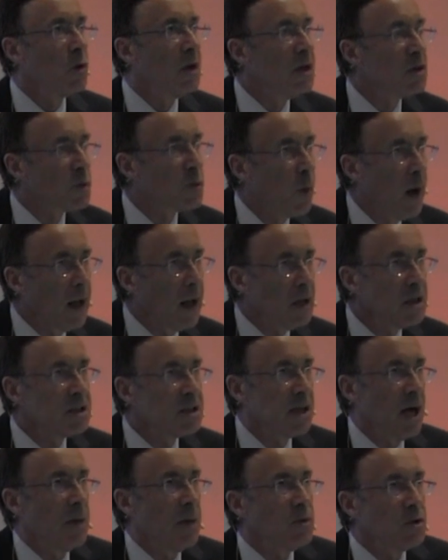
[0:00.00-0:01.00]
it's well
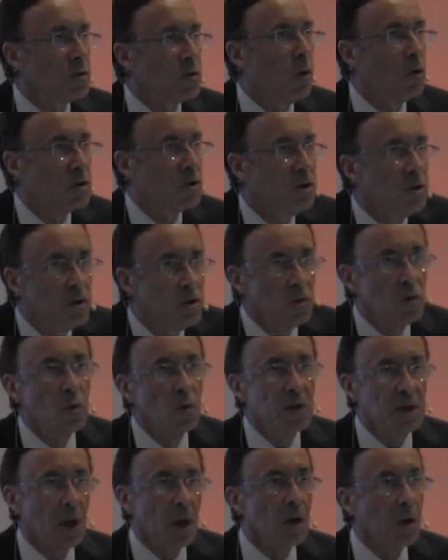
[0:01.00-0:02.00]
established what to do
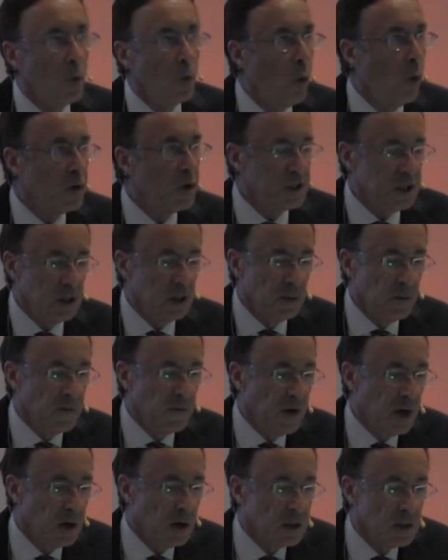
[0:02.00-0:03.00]
with a low serum
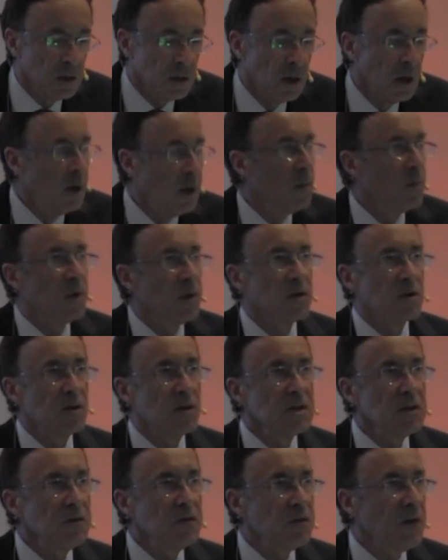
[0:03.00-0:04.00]
ferritin, but there
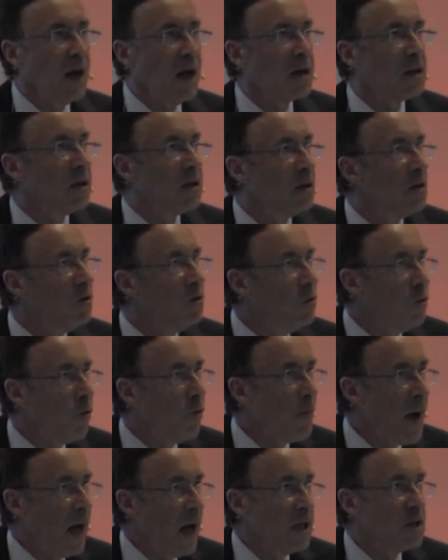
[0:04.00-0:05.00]
is in fact no
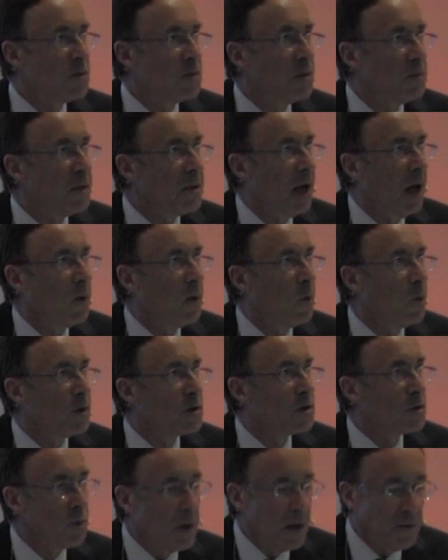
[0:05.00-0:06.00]
management plan
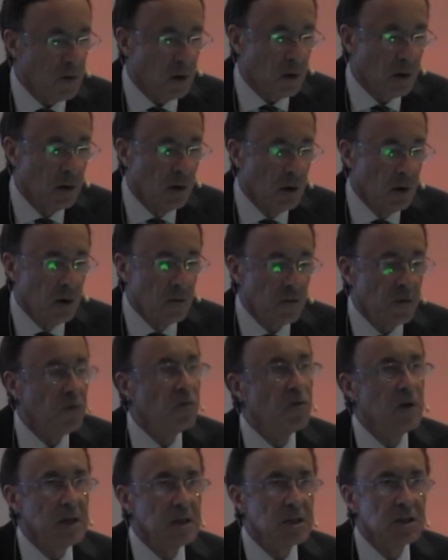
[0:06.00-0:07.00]
whatsoever for
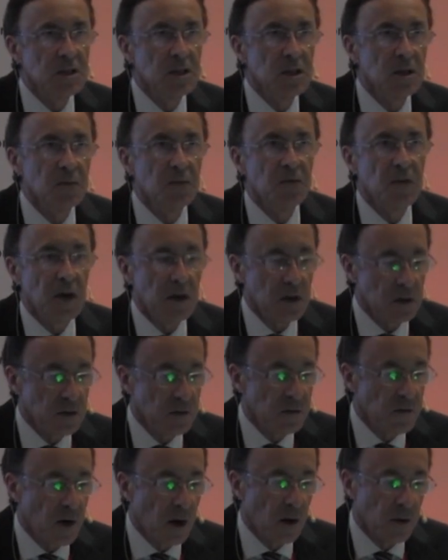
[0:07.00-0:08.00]
raised serum ferritin
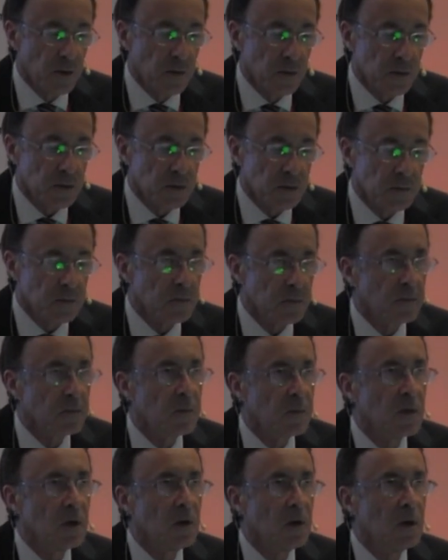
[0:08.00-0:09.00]
values.
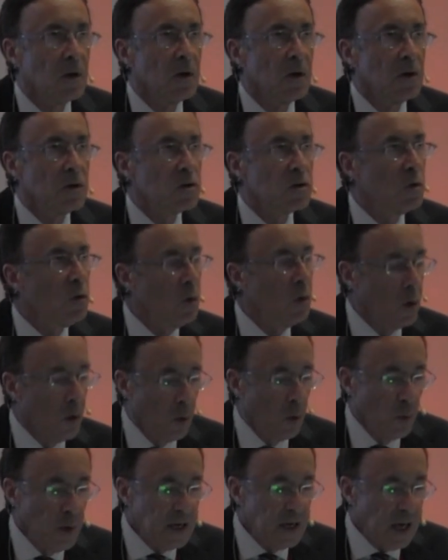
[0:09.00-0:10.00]
So
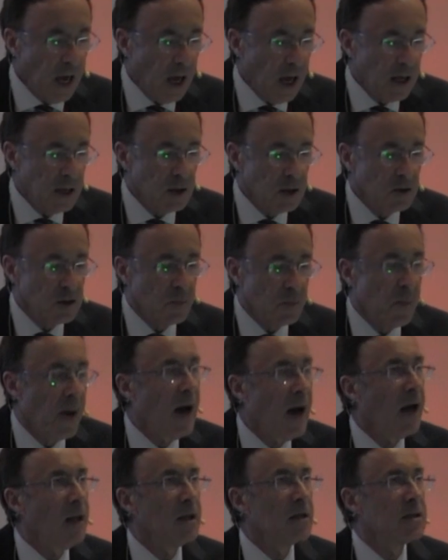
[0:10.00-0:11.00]
we carried out a
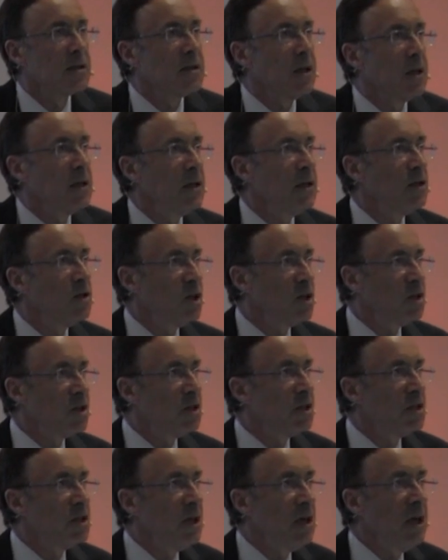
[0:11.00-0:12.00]
pilot study just to
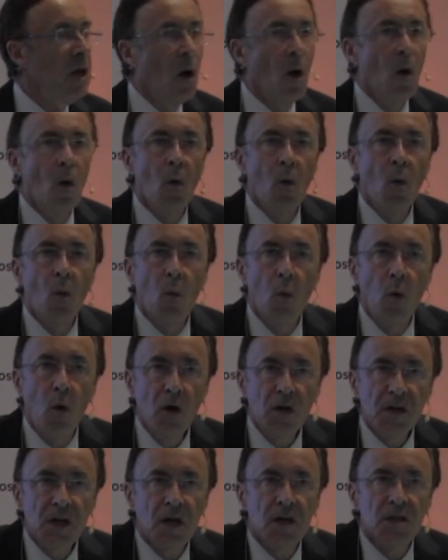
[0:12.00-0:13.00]
see
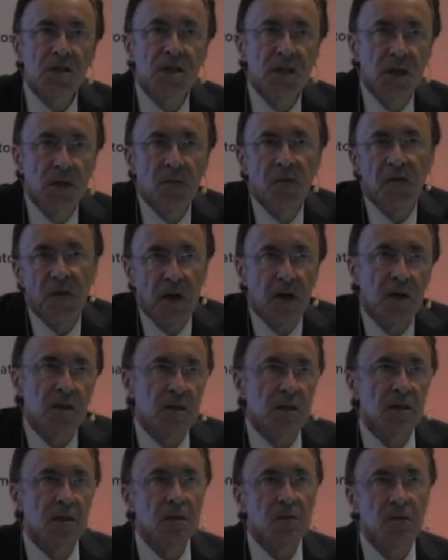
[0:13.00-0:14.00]
what are serum
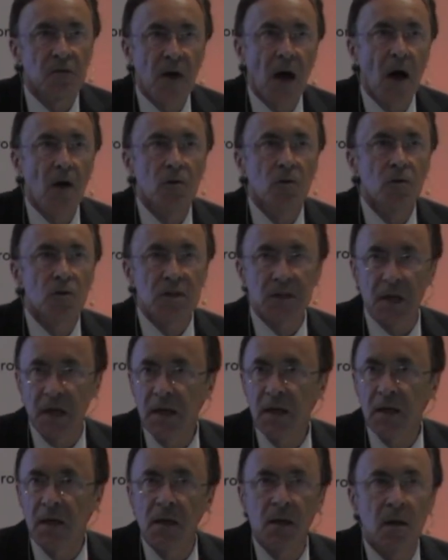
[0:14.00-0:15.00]
ferritin values
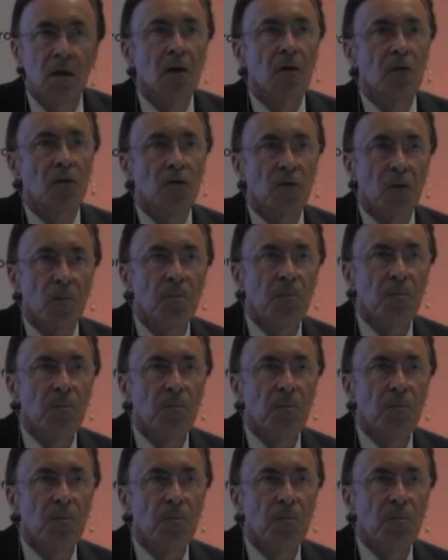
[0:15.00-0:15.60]
like from